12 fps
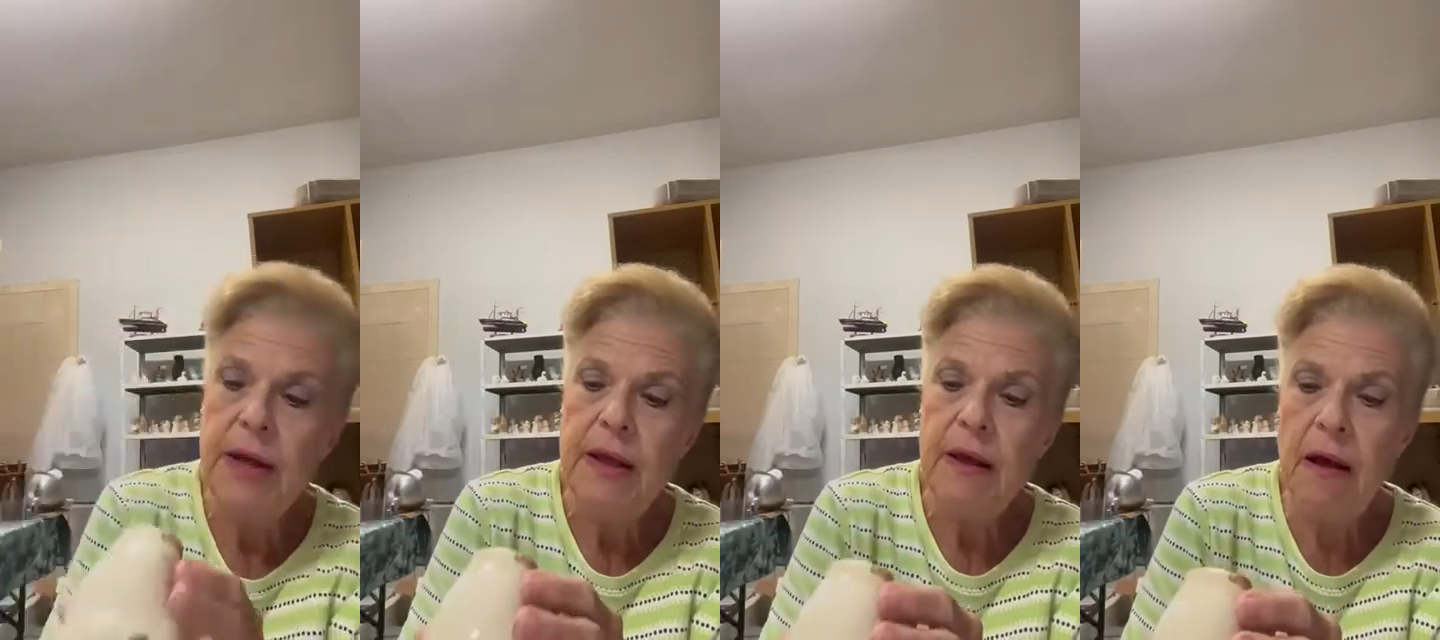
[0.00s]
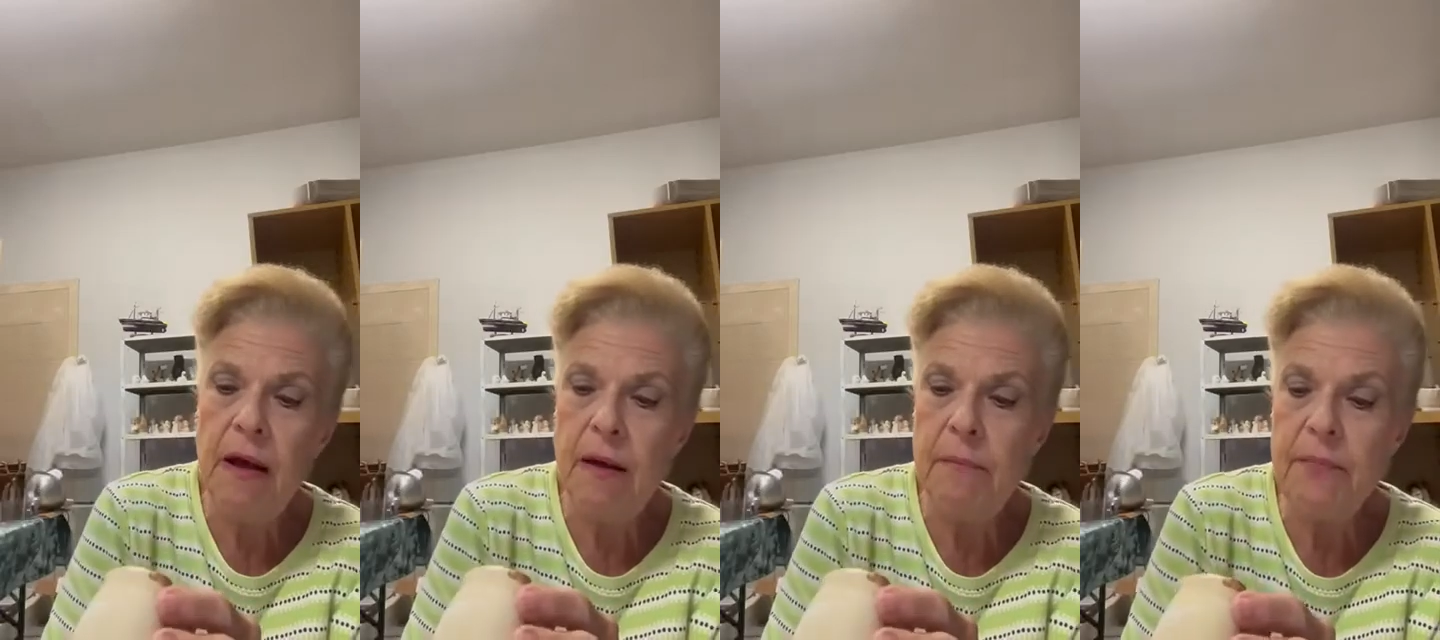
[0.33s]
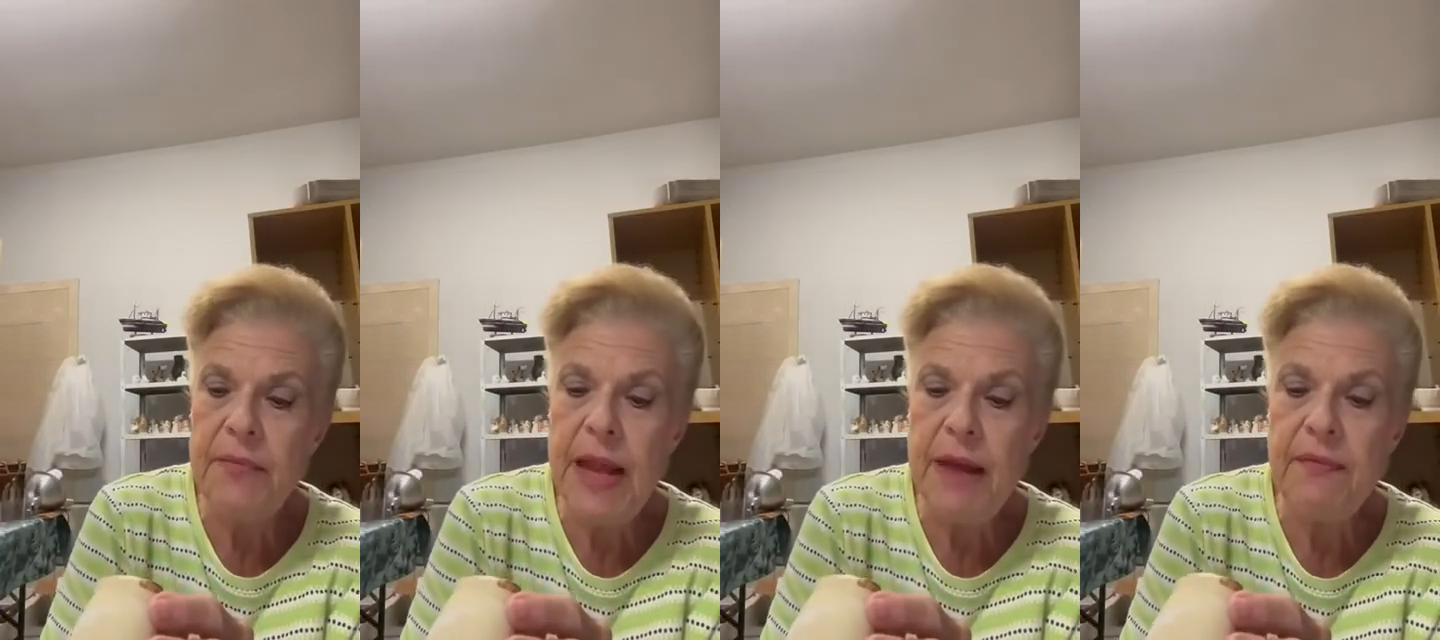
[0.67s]

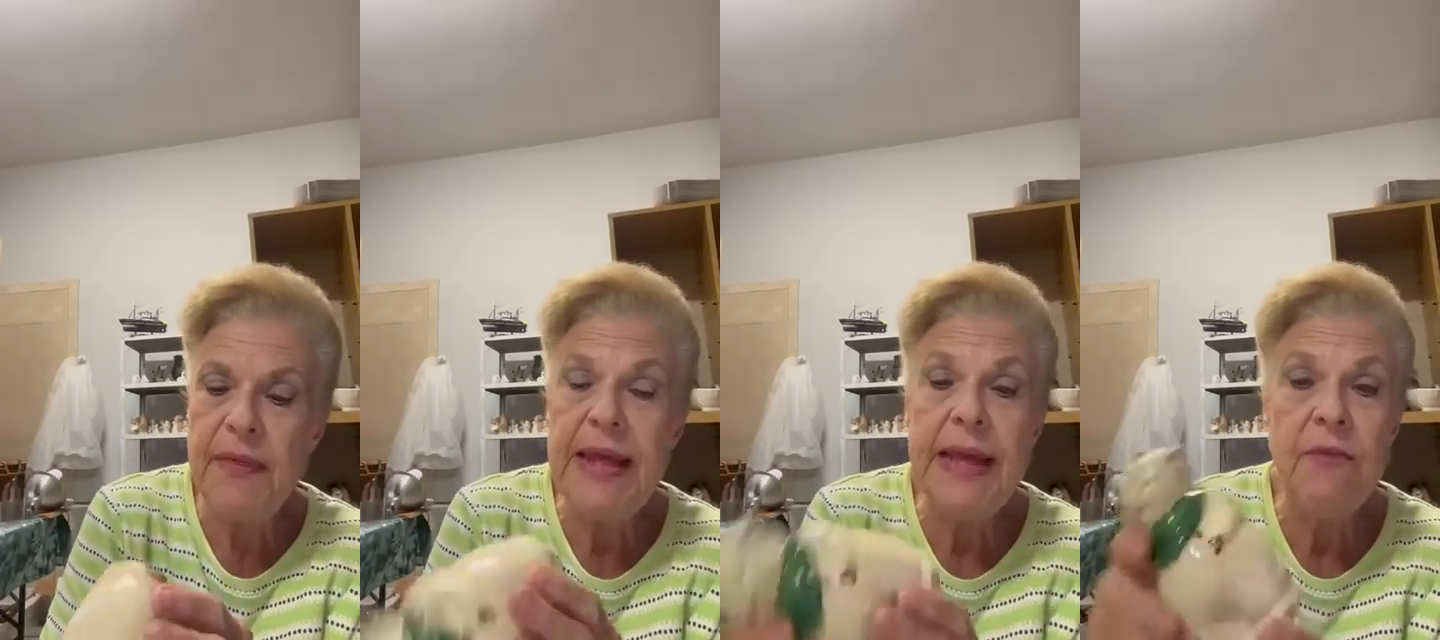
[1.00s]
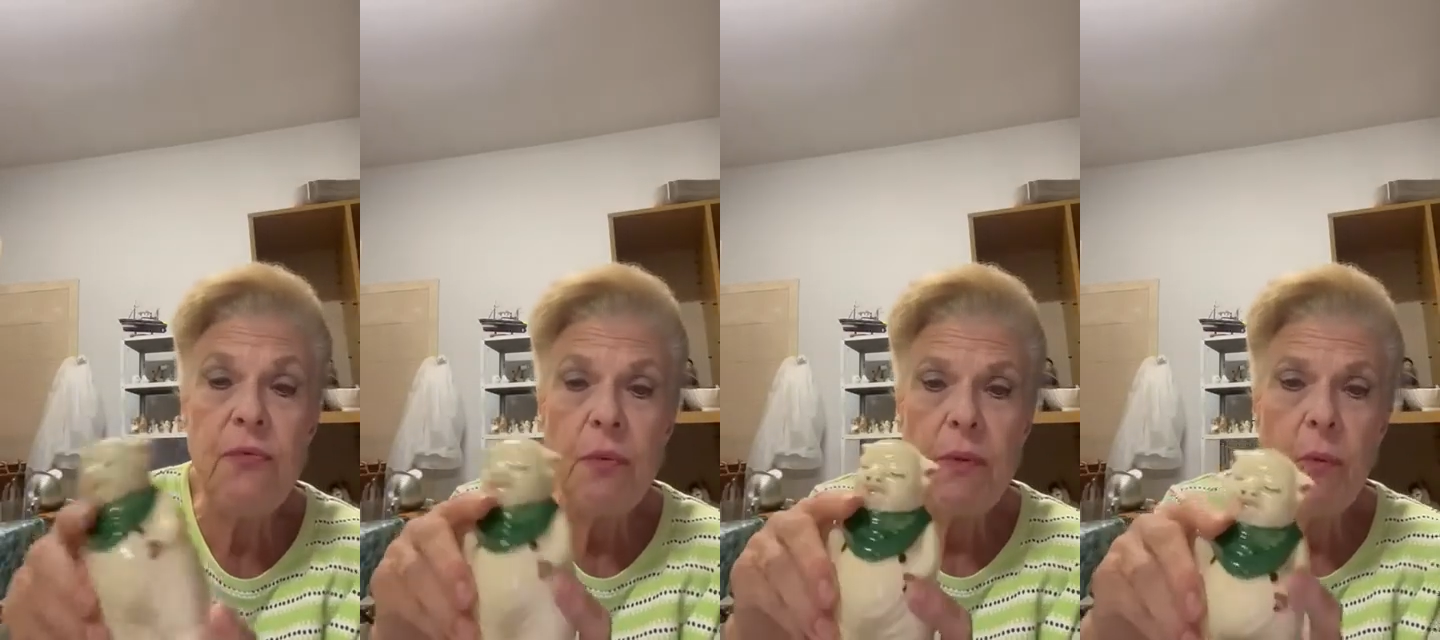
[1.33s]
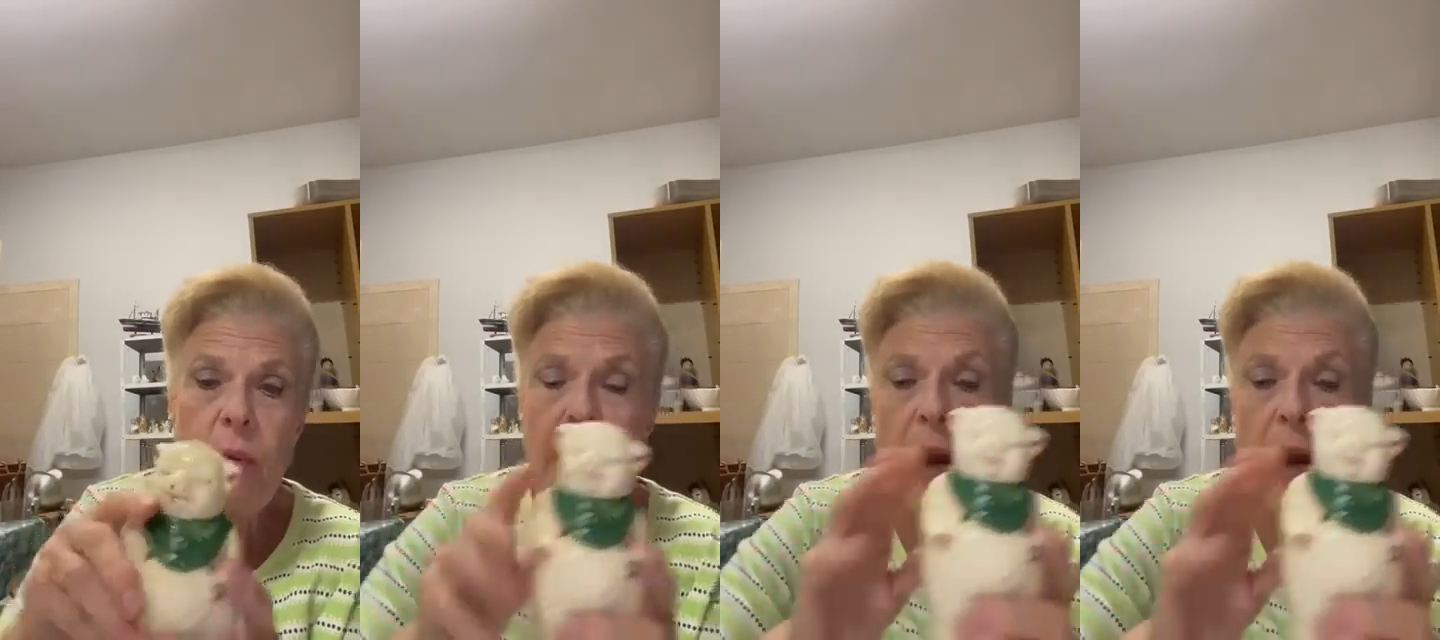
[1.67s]
Now these, when